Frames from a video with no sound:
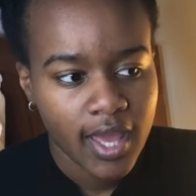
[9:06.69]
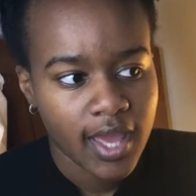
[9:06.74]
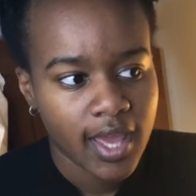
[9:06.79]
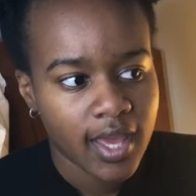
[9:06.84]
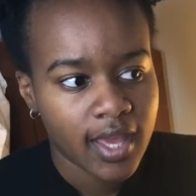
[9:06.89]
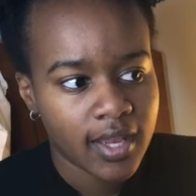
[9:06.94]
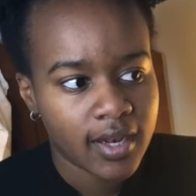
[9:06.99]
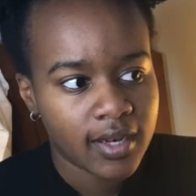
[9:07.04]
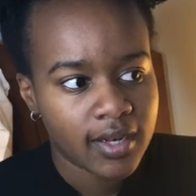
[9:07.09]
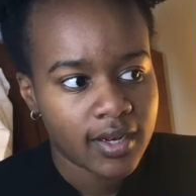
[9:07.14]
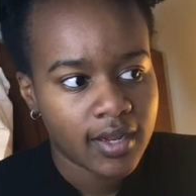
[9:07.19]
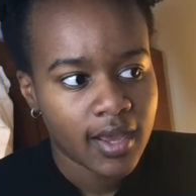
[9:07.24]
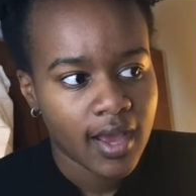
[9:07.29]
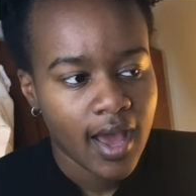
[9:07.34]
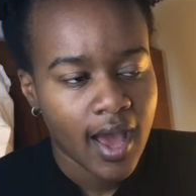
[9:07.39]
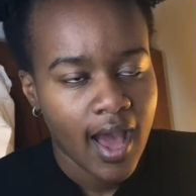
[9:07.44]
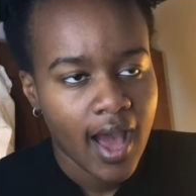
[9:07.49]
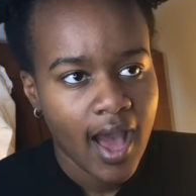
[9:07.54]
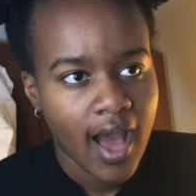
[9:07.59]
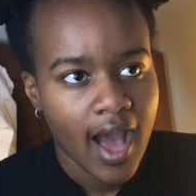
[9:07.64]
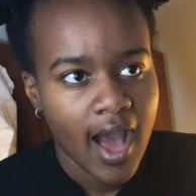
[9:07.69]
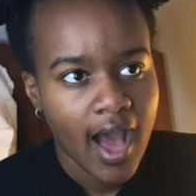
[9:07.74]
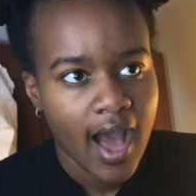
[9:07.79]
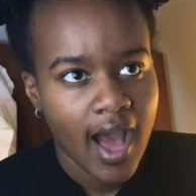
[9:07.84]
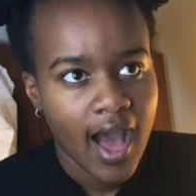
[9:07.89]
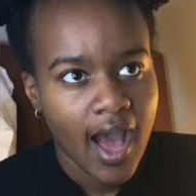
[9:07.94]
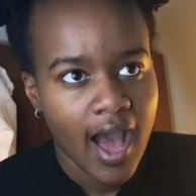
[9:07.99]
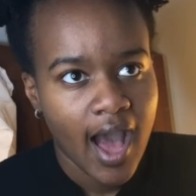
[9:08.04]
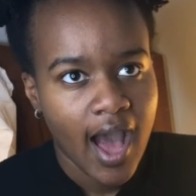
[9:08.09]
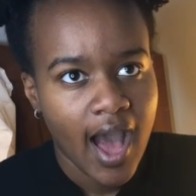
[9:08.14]
And
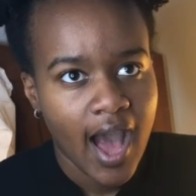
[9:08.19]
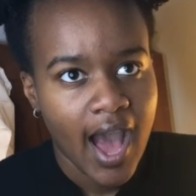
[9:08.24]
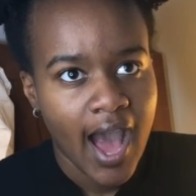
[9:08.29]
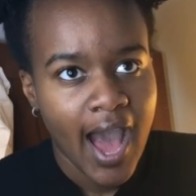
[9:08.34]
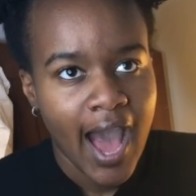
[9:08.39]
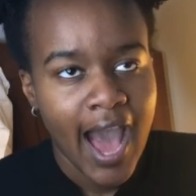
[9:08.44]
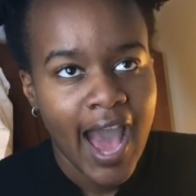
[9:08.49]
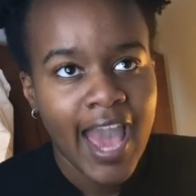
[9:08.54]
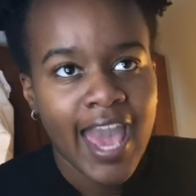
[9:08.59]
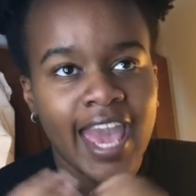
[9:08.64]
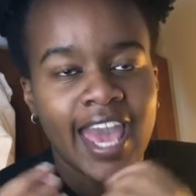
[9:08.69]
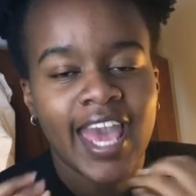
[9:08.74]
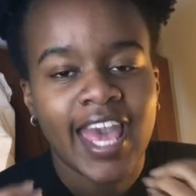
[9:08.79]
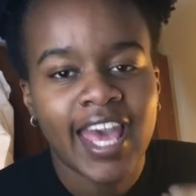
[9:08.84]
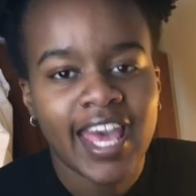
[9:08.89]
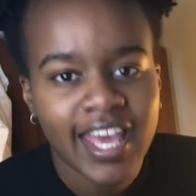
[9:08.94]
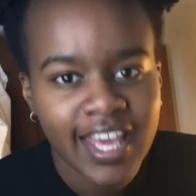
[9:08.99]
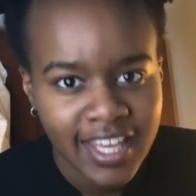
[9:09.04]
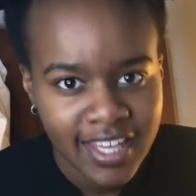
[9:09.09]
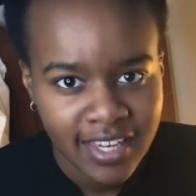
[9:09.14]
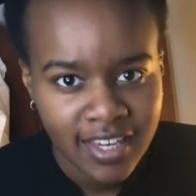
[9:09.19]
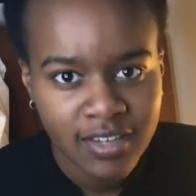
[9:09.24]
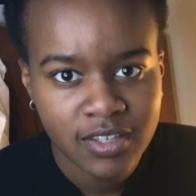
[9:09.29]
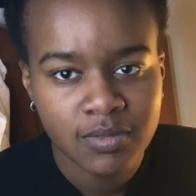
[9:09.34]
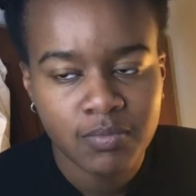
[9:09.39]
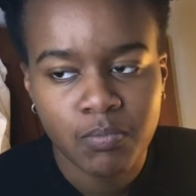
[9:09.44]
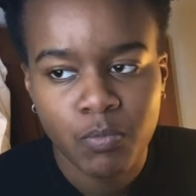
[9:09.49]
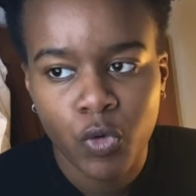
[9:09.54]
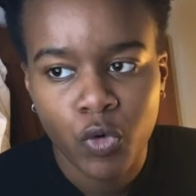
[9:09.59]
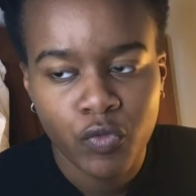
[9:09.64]
I hated
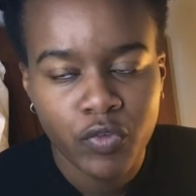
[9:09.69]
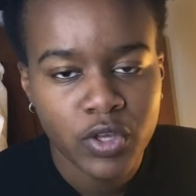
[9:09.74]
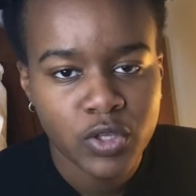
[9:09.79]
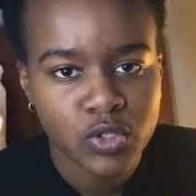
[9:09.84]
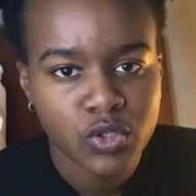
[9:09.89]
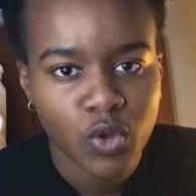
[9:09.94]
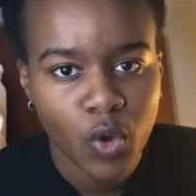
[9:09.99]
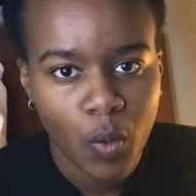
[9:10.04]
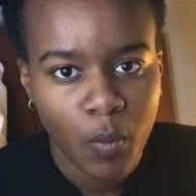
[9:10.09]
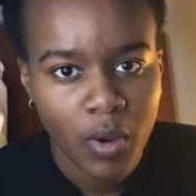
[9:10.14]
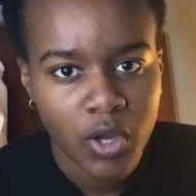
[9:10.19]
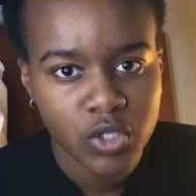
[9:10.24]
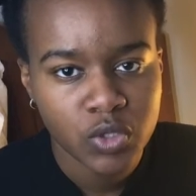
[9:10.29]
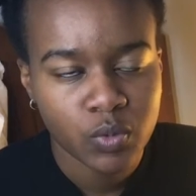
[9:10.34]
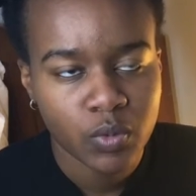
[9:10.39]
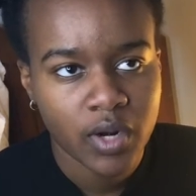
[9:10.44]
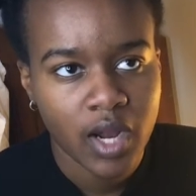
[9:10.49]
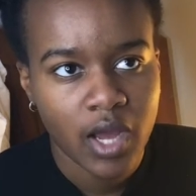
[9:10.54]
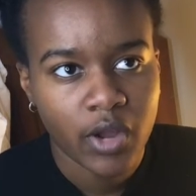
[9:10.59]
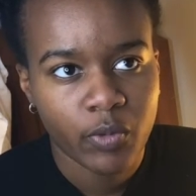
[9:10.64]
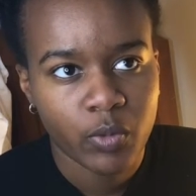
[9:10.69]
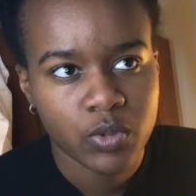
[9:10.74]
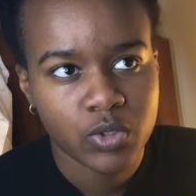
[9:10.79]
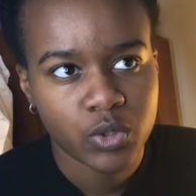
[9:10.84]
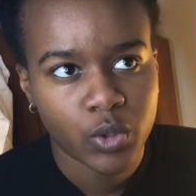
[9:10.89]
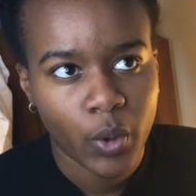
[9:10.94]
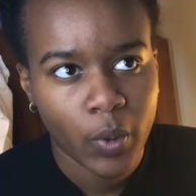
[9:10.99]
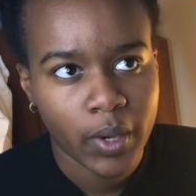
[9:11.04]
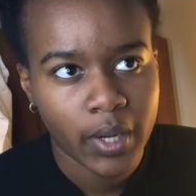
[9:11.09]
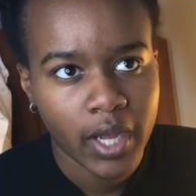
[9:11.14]
moving so much when I was
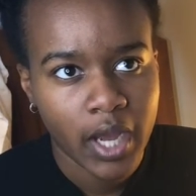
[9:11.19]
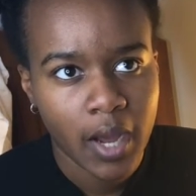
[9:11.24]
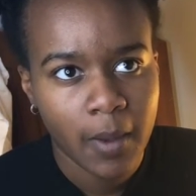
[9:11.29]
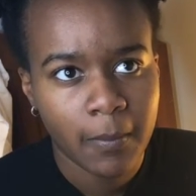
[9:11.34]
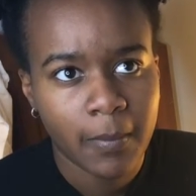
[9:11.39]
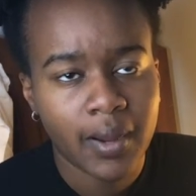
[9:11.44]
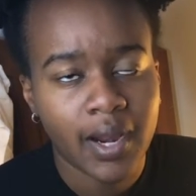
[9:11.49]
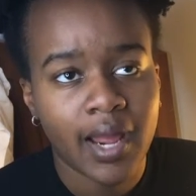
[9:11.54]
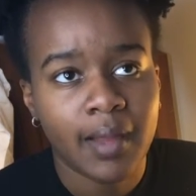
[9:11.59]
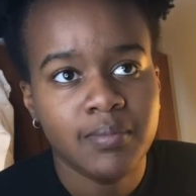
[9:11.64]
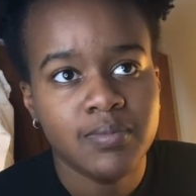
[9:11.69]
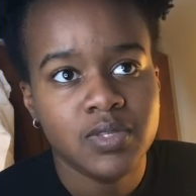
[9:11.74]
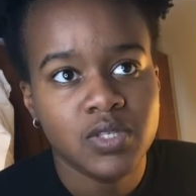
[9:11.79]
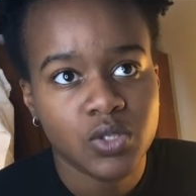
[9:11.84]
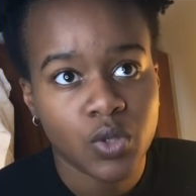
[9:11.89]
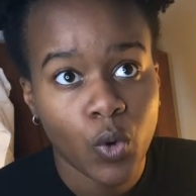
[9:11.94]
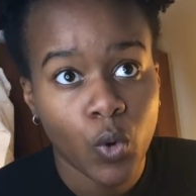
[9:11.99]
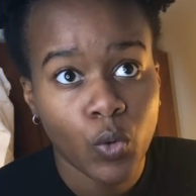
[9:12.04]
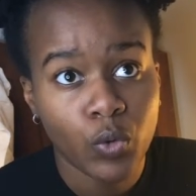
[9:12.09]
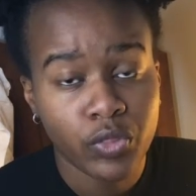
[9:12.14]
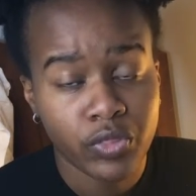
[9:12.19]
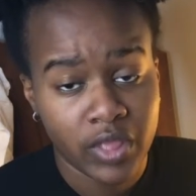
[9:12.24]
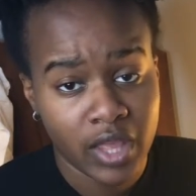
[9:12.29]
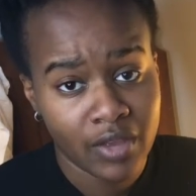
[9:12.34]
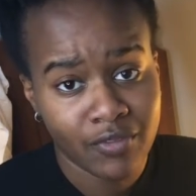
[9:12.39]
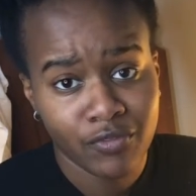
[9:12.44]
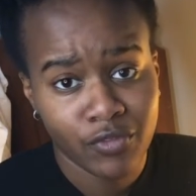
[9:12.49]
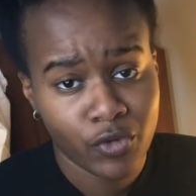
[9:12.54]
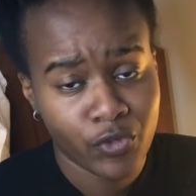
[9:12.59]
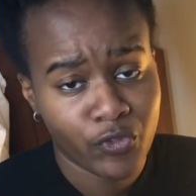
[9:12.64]
growing up, but I'm so
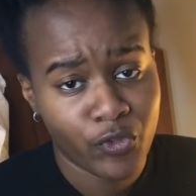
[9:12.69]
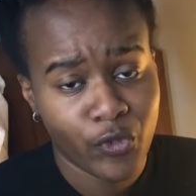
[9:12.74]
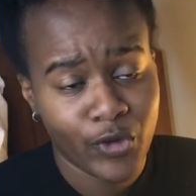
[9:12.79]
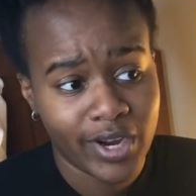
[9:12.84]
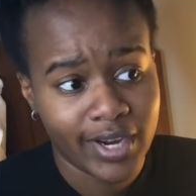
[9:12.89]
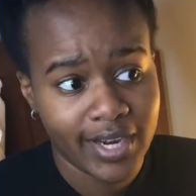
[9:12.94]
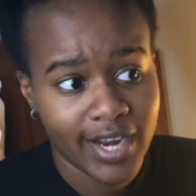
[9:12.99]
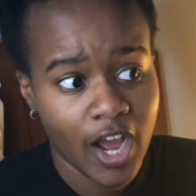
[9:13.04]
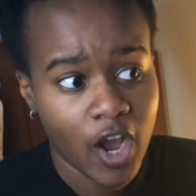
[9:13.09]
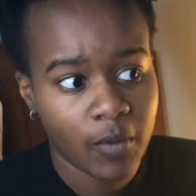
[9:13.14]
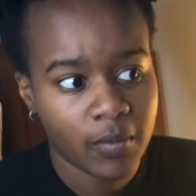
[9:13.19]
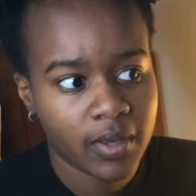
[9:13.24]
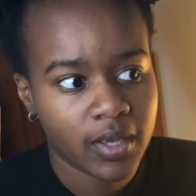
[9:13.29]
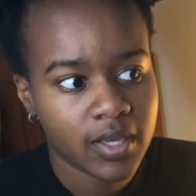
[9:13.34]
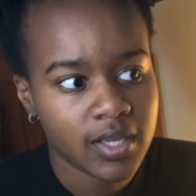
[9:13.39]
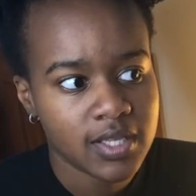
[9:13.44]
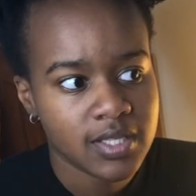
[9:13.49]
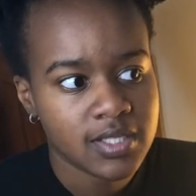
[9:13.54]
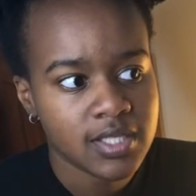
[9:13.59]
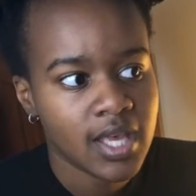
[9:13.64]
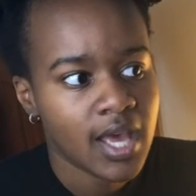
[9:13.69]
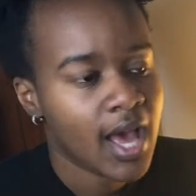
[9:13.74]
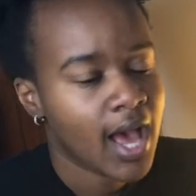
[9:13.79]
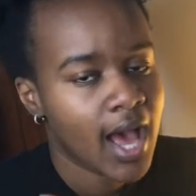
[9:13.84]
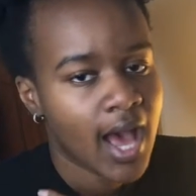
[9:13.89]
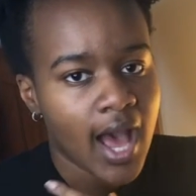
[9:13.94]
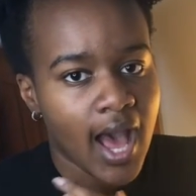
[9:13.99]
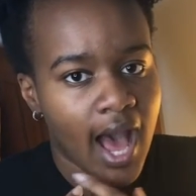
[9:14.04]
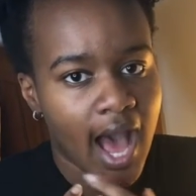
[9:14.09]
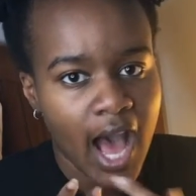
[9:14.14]
thankful for it now, because
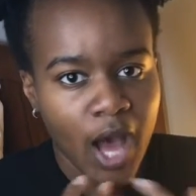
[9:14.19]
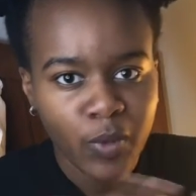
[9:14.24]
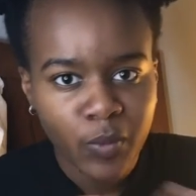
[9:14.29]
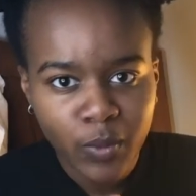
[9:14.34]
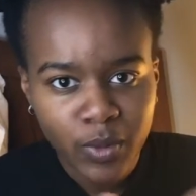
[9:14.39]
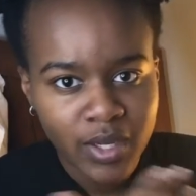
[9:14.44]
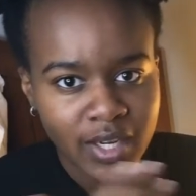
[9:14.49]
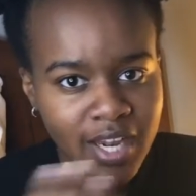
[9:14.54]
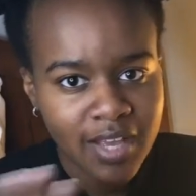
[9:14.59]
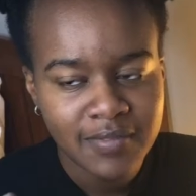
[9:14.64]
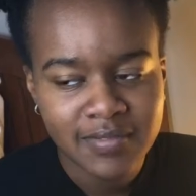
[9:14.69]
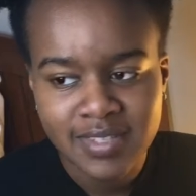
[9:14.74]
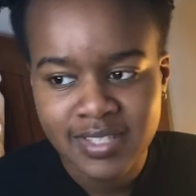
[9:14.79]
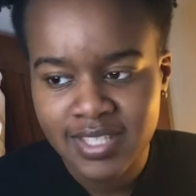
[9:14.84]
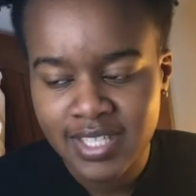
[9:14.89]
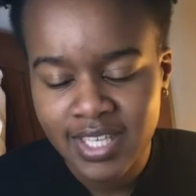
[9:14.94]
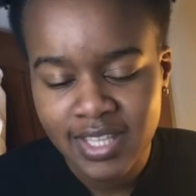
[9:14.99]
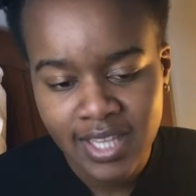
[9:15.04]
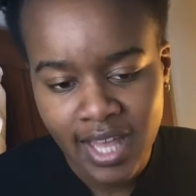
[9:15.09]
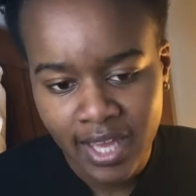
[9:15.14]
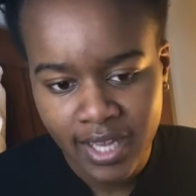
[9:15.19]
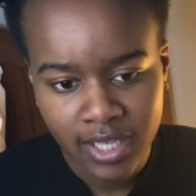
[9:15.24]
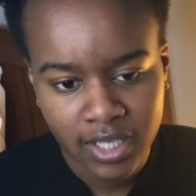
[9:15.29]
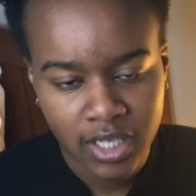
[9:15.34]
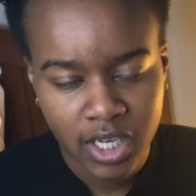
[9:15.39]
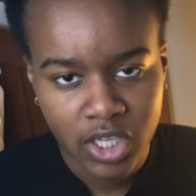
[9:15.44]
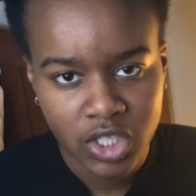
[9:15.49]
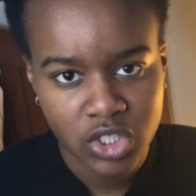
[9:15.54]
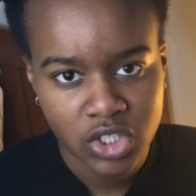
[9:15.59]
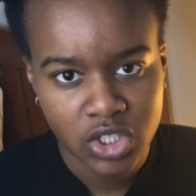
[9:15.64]
I wouldn't have seen that
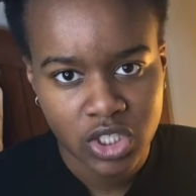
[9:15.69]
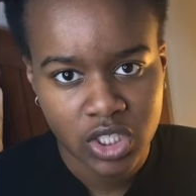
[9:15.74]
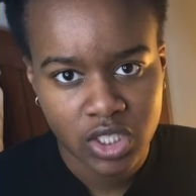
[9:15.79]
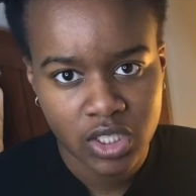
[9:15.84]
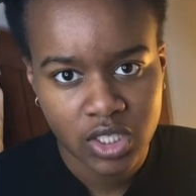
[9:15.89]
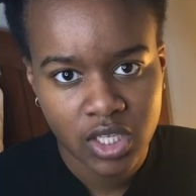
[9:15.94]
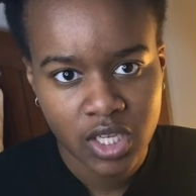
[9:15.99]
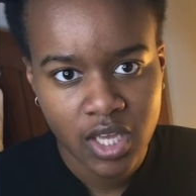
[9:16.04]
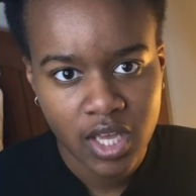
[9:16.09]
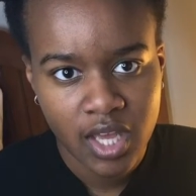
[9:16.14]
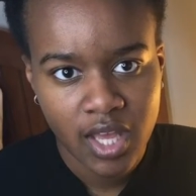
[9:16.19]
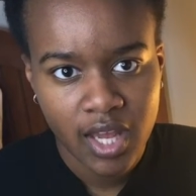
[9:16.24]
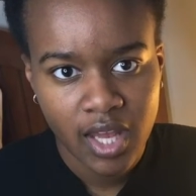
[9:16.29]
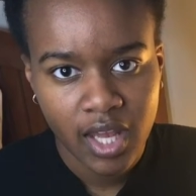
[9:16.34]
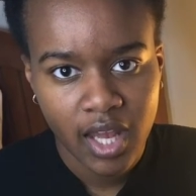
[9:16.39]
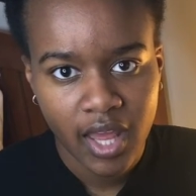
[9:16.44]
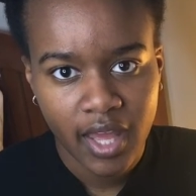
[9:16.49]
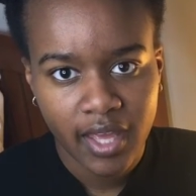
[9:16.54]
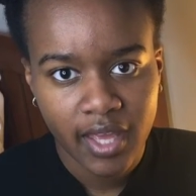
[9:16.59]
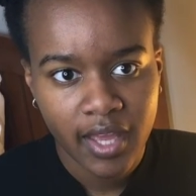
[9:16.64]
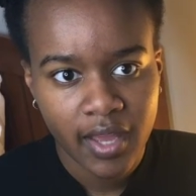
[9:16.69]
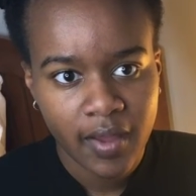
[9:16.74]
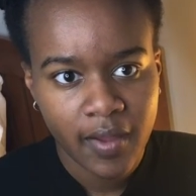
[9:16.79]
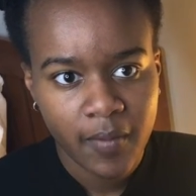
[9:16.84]
connection. Like,